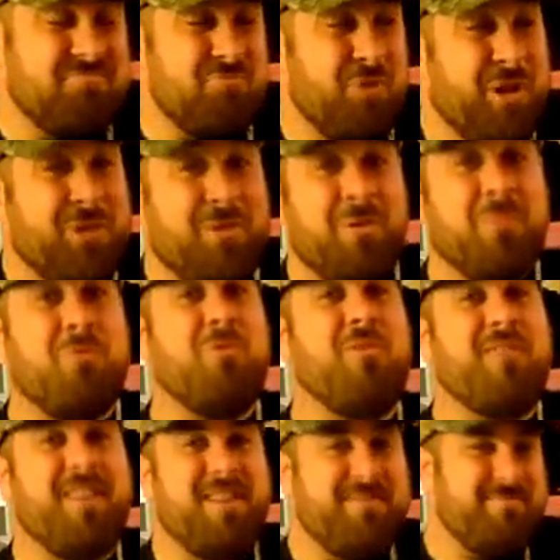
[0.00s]
Went to a
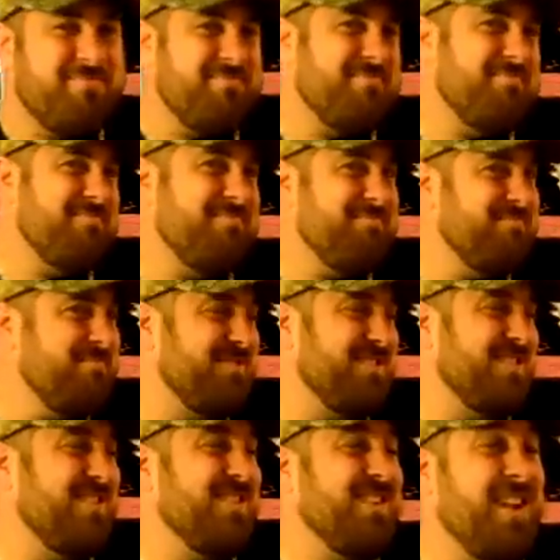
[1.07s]
movie.
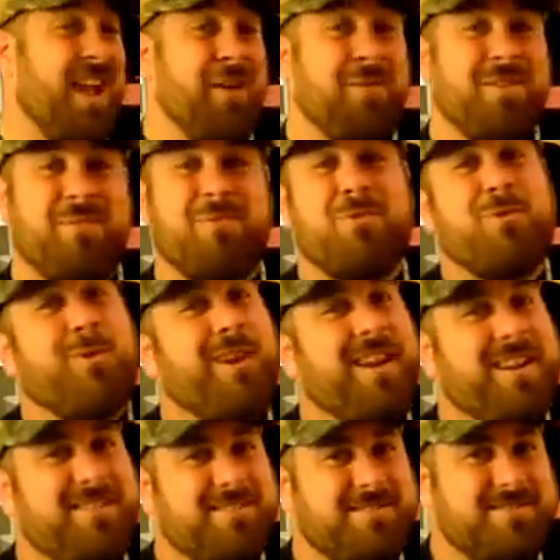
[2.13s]
Everything was great.